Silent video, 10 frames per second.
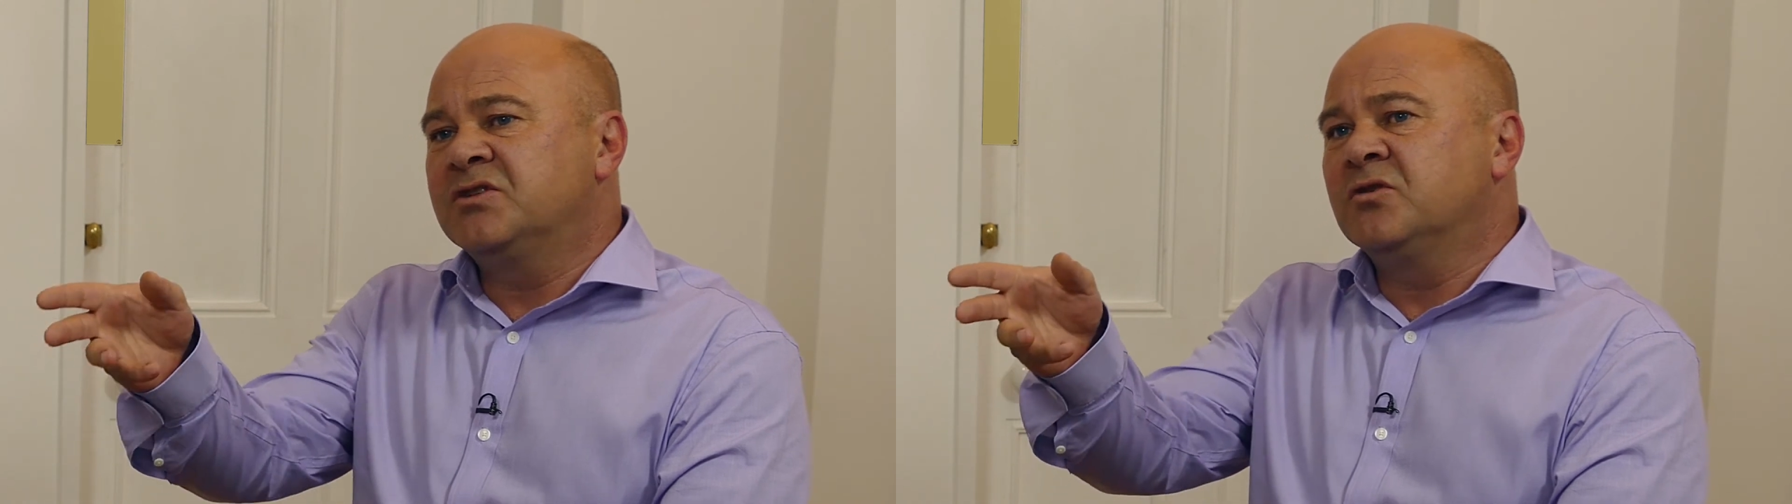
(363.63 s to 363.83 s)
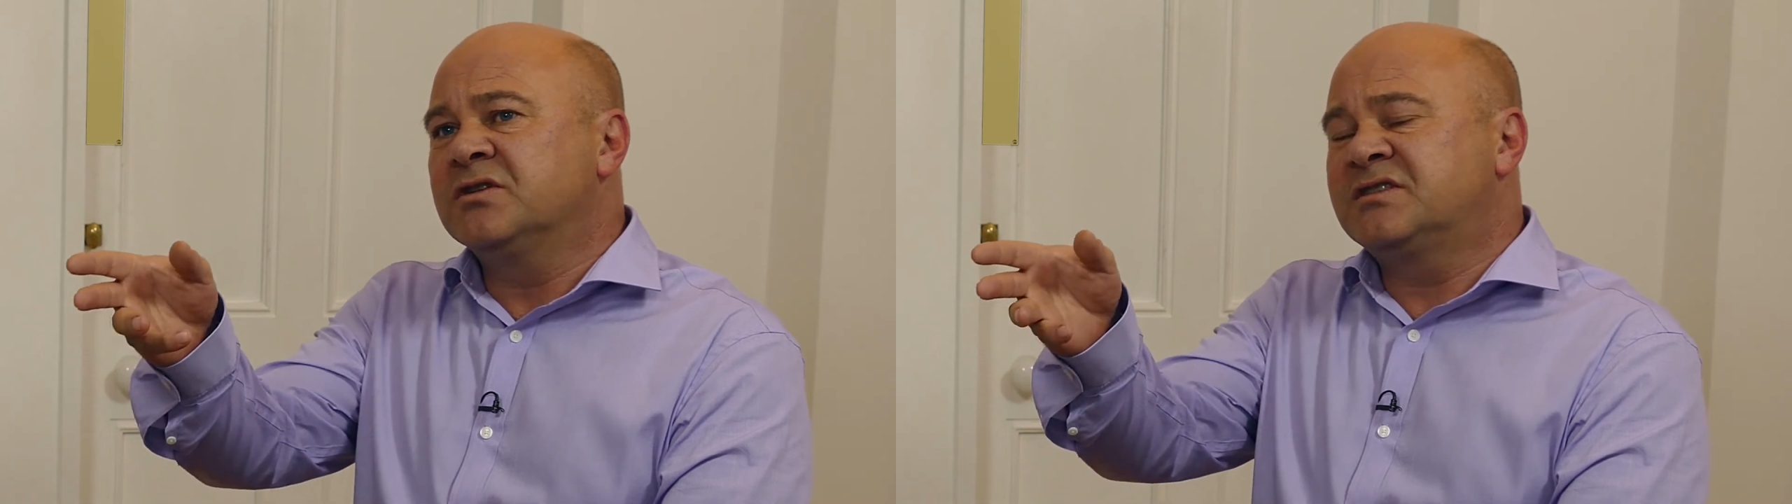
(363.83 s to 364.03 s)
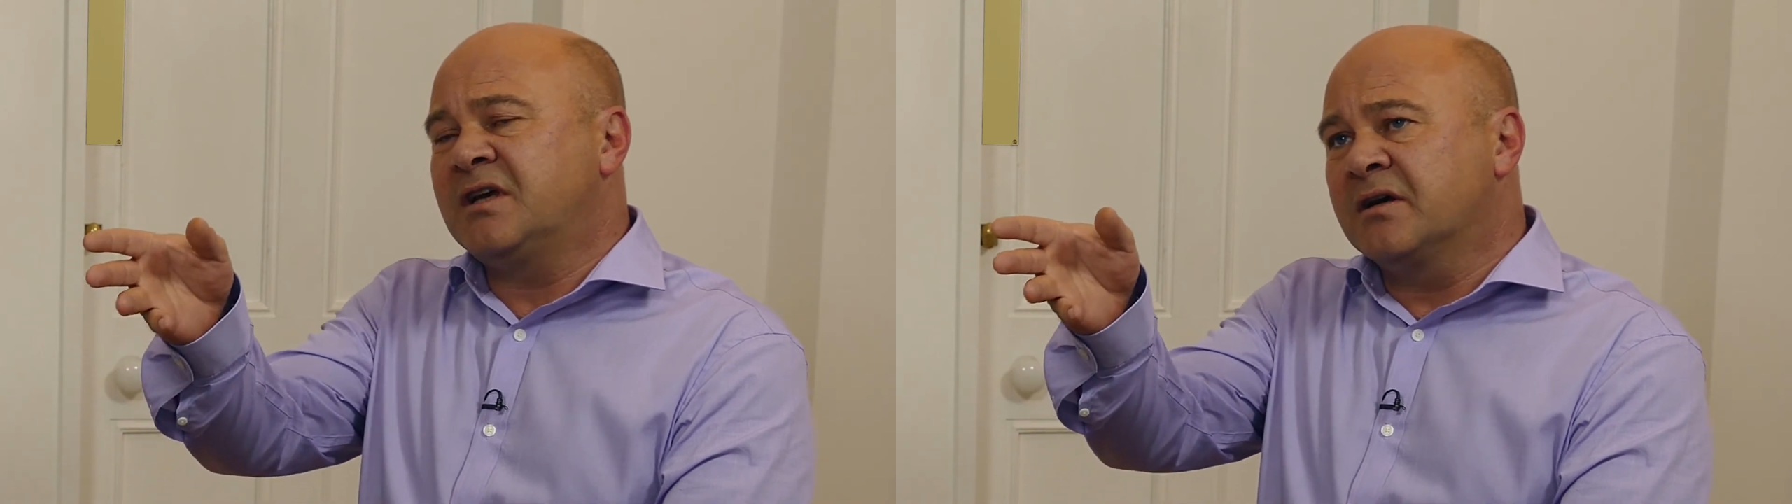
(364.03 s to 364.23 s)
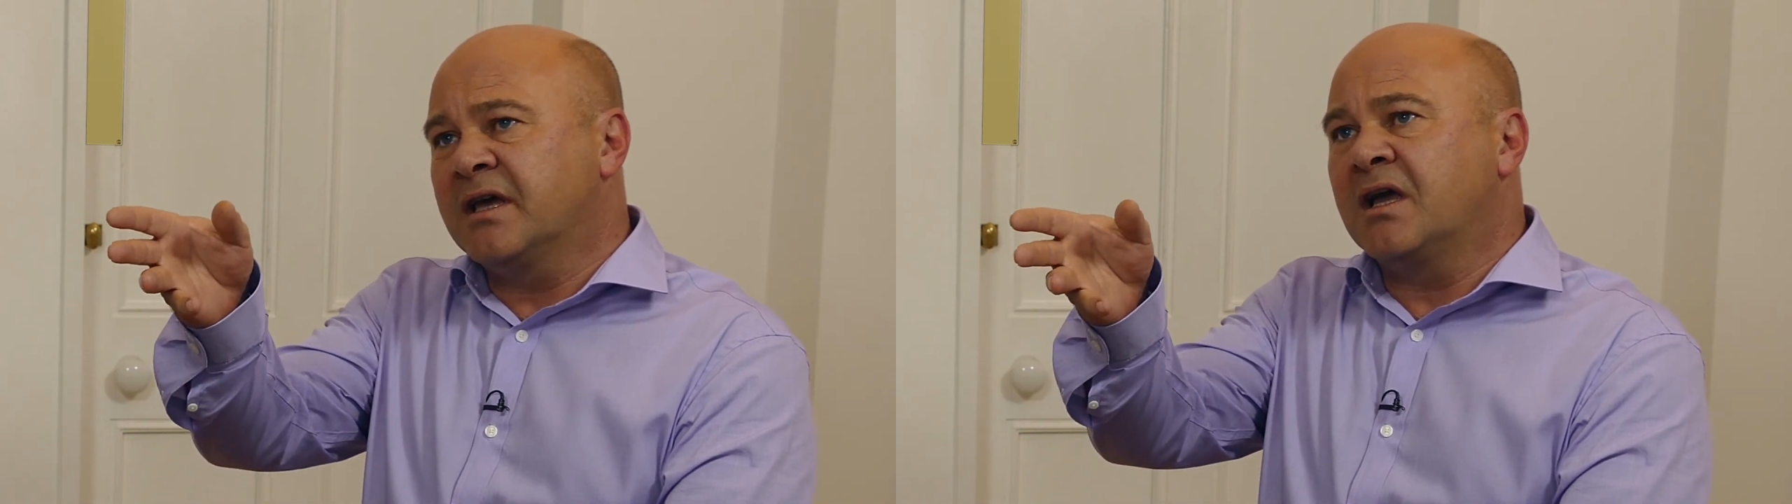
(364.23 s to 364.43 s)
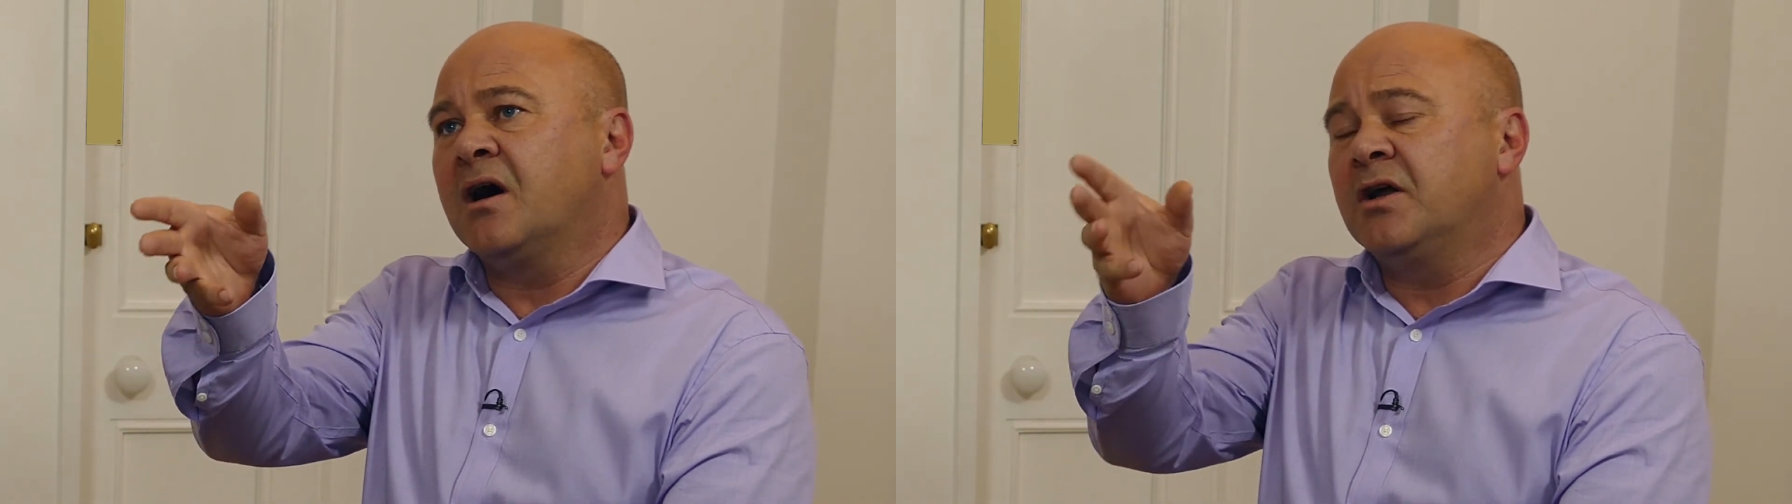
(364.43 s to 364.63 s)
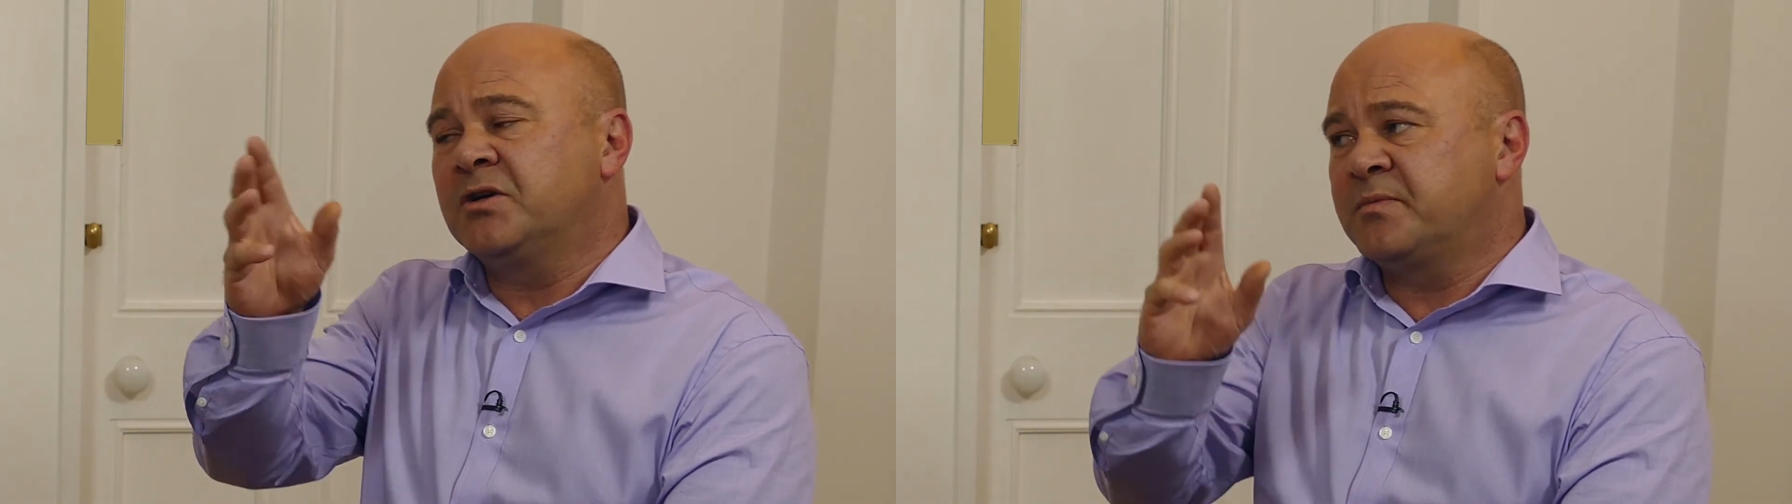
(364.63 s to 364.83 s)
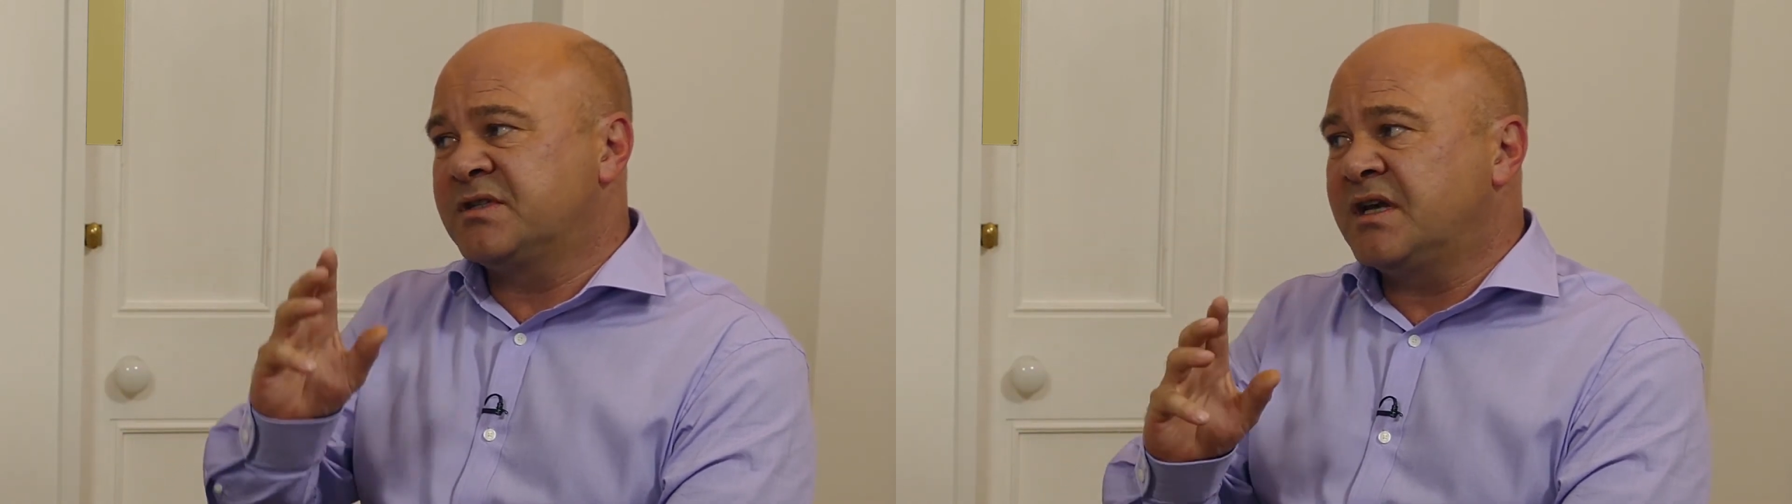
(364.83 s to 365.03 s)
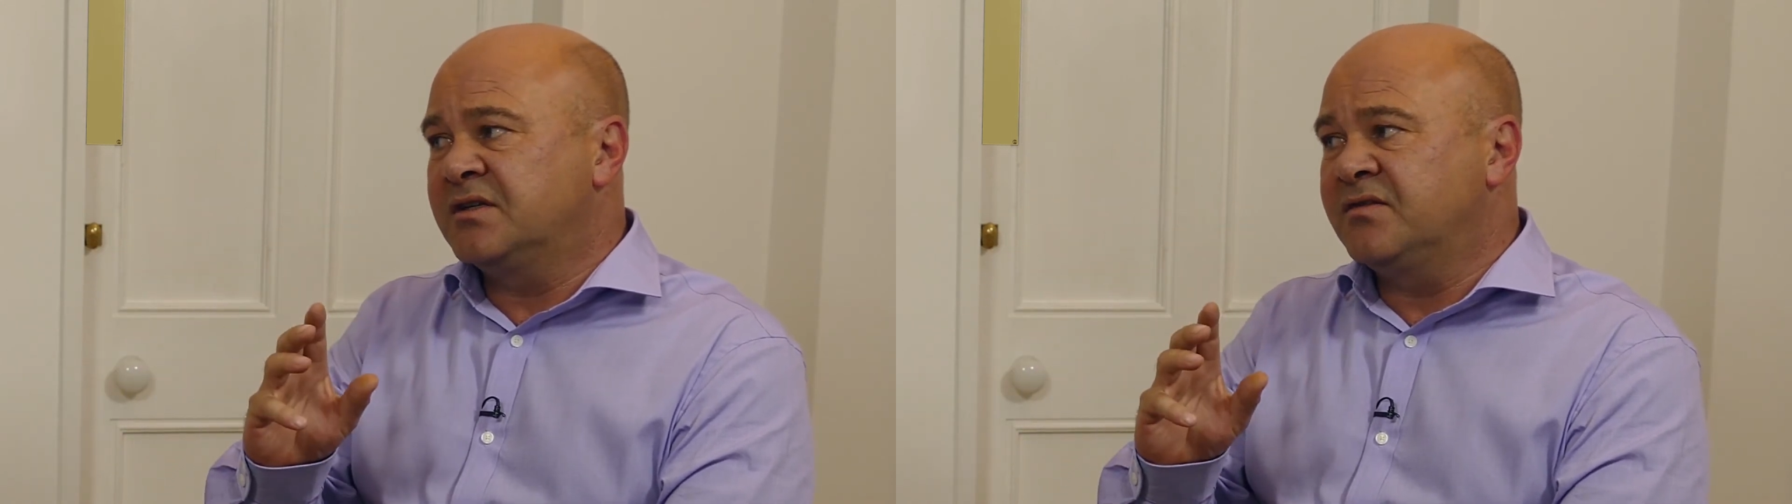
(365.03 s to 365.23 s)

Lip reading: is not sucking 100%